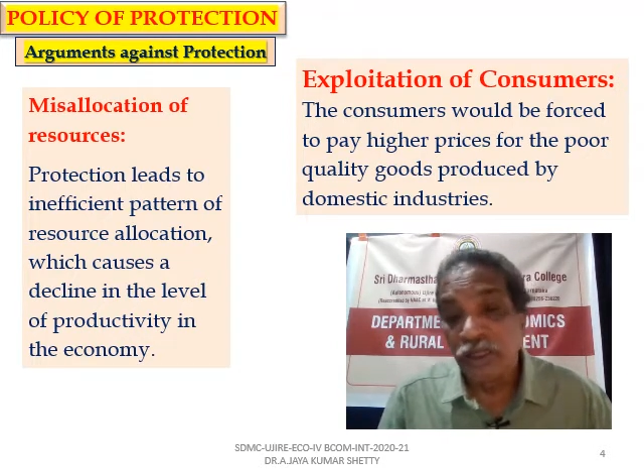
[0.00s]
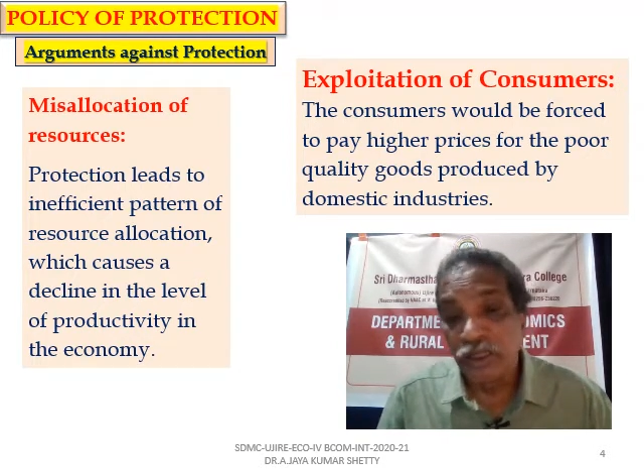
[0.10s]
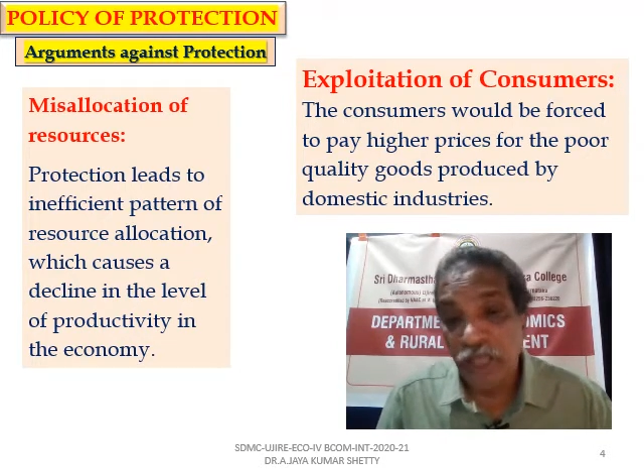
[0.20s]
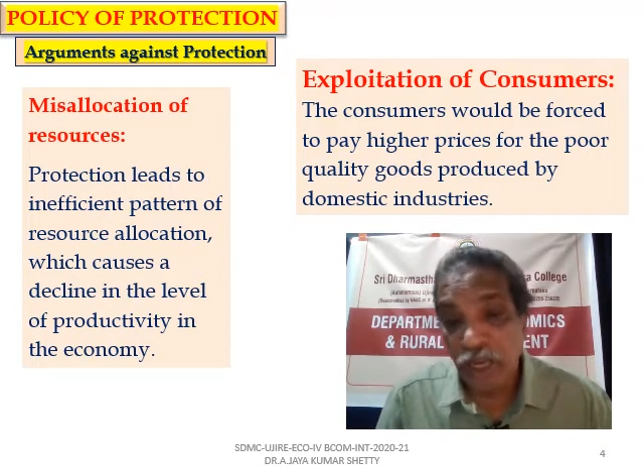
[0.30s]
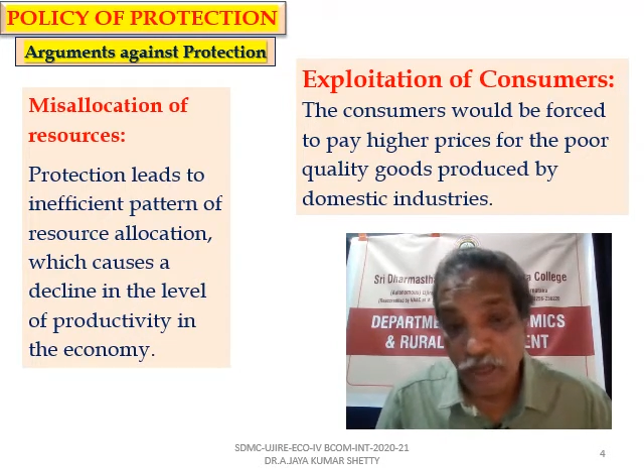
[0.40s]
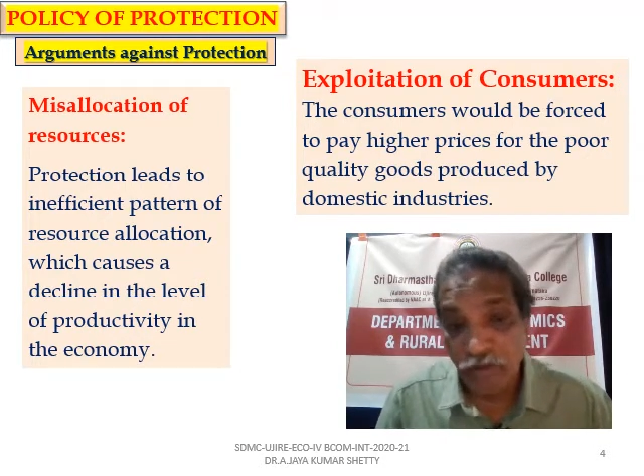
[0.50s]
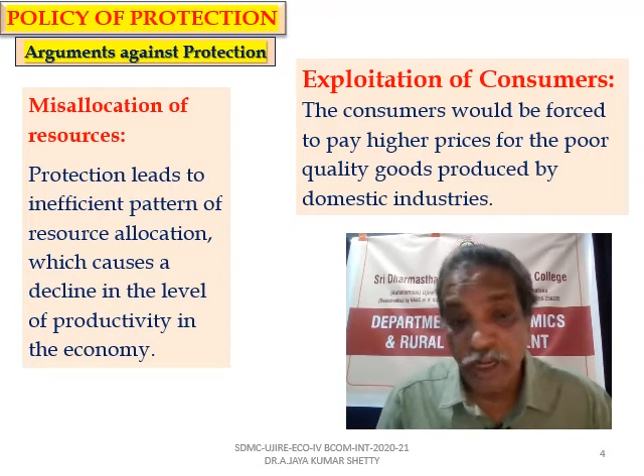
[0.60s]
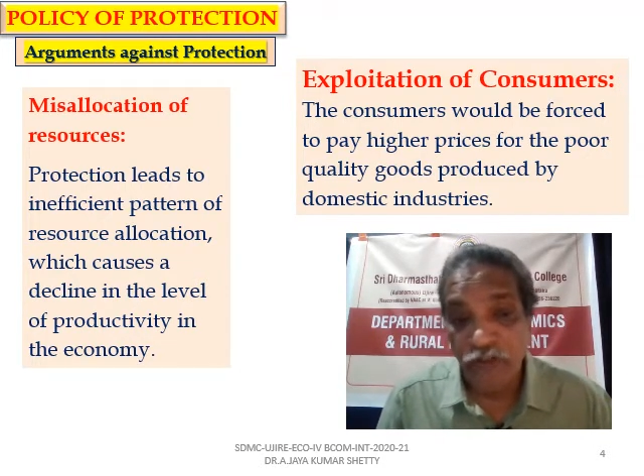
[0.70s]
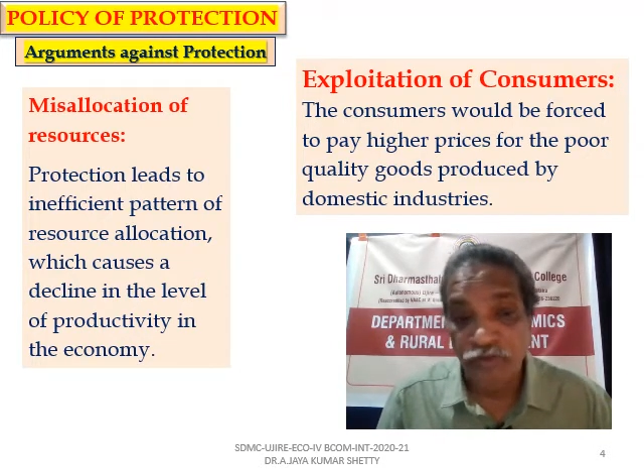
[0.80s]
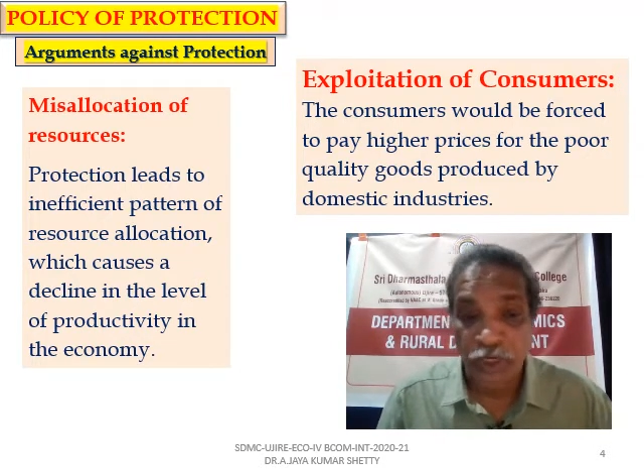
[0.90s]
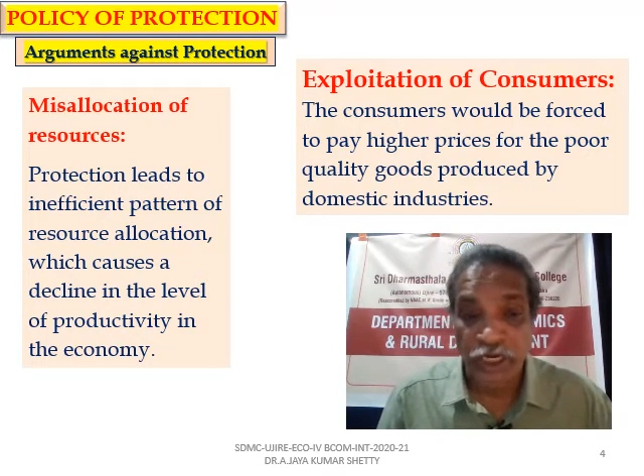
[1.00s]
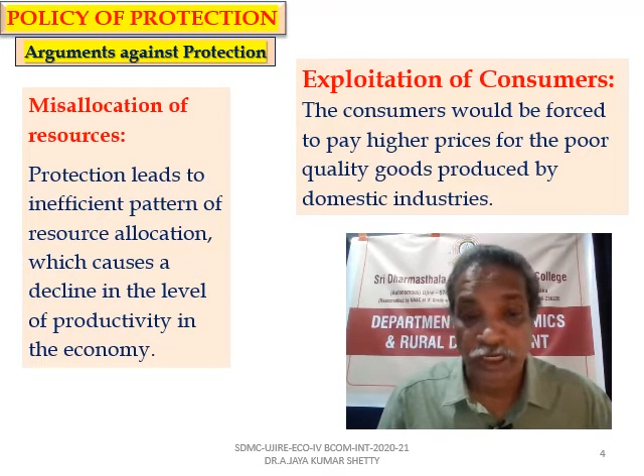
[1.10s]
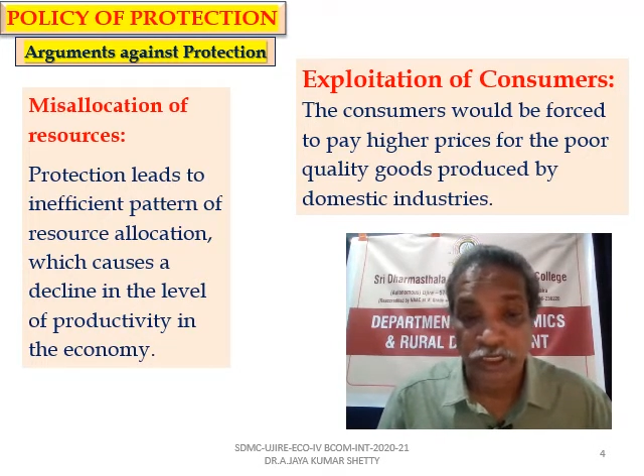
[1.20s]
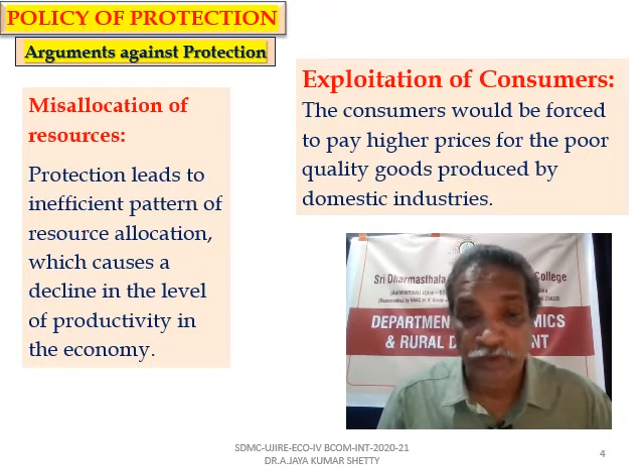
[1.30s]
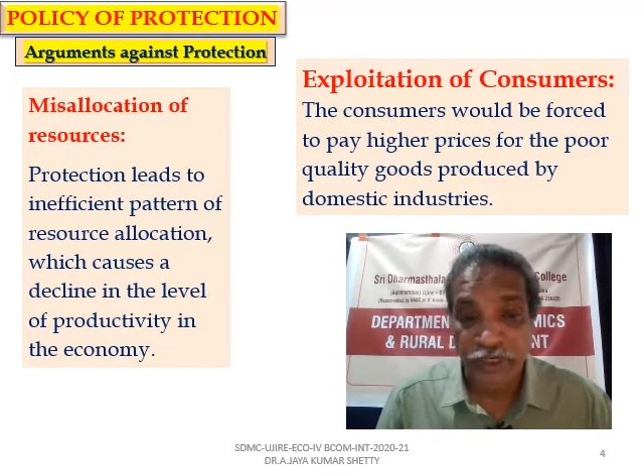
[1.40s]
the level of
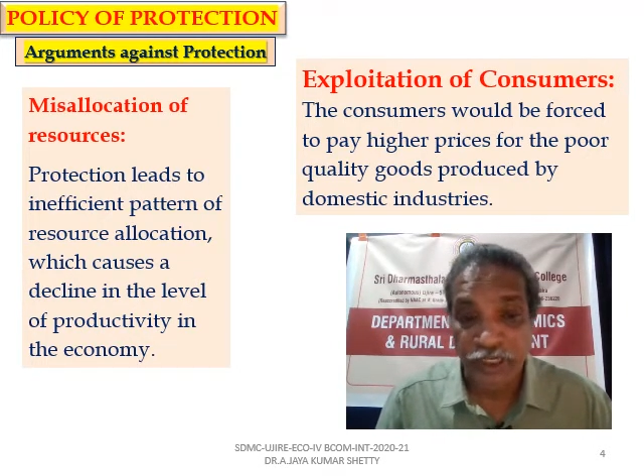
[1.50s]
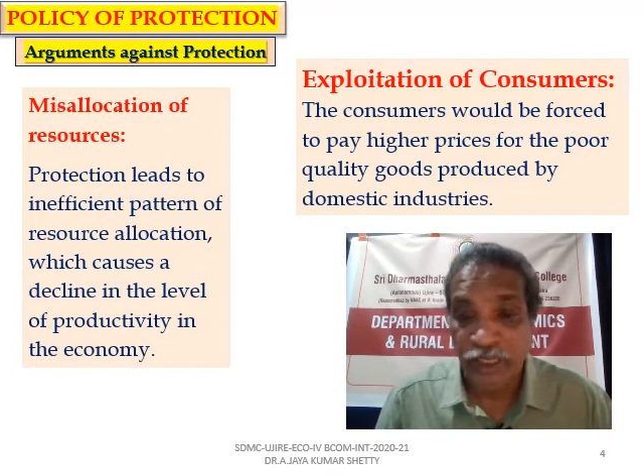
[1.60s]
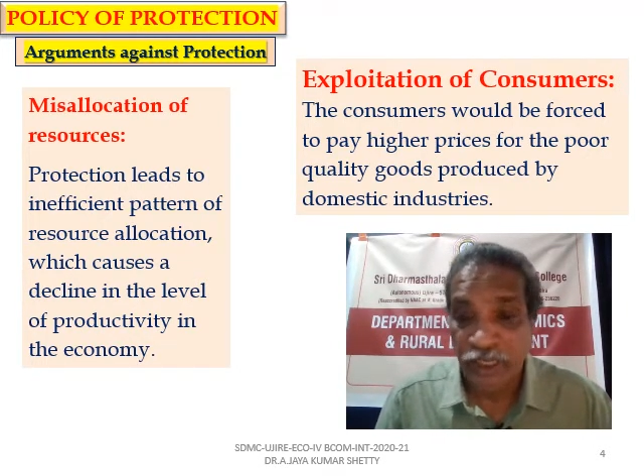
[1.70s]
productivity